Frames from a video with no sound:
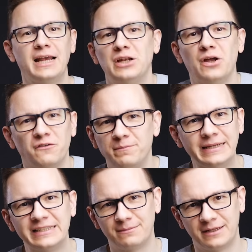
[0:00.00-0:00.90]
I love
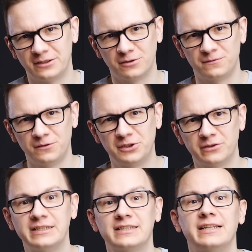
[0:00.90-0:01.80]
being the medical
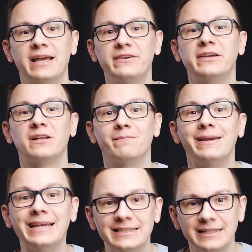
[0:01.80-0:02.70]
futurist and having an
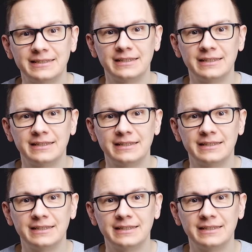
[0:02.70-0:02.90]
amazing